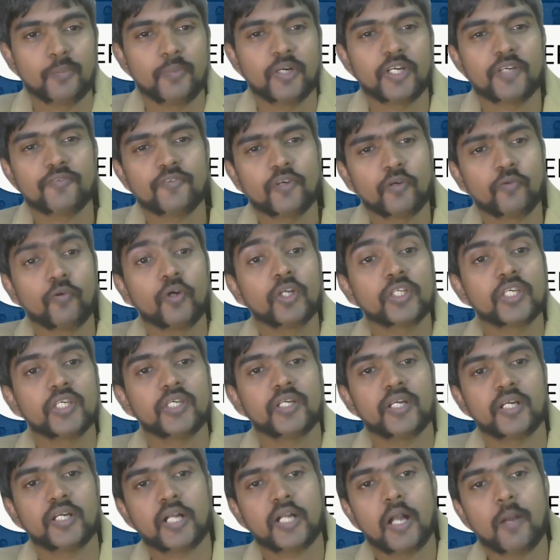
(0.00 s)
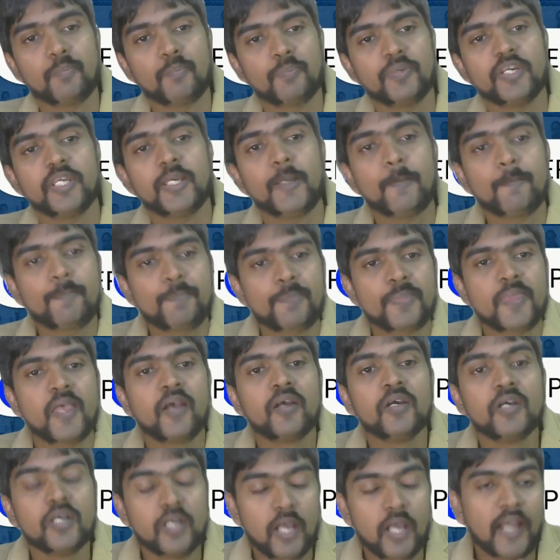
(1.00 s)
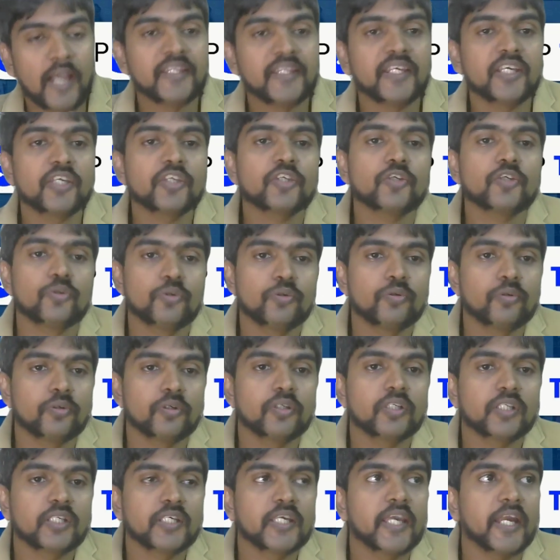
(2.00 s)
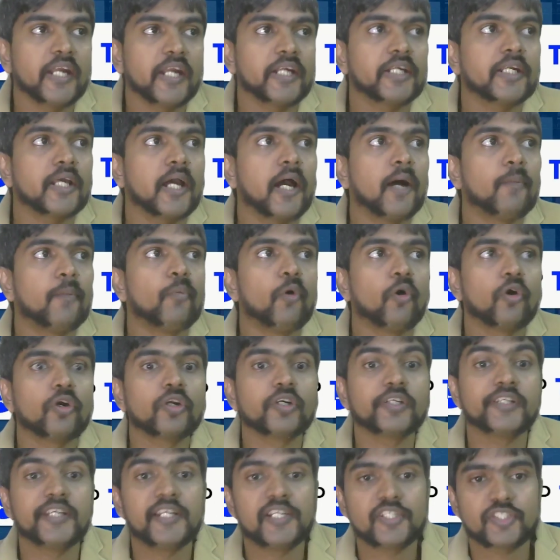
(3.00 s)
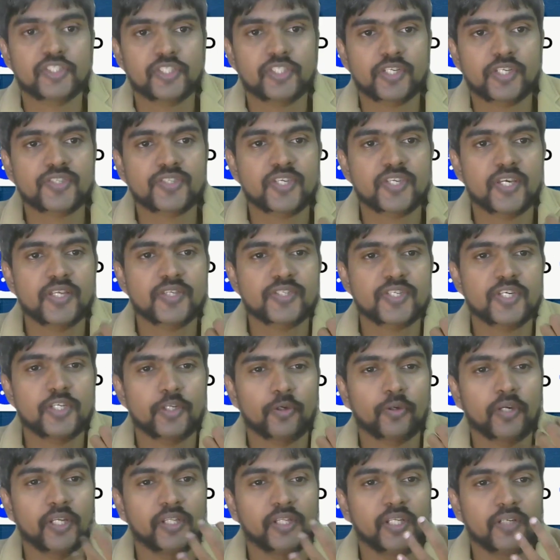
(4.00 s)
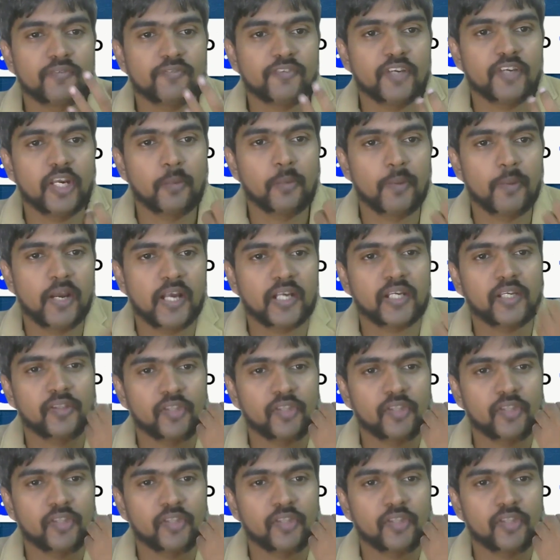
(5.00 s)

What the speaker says: But if you're working in a company, I think you get a more realistic sense and you get that feedback,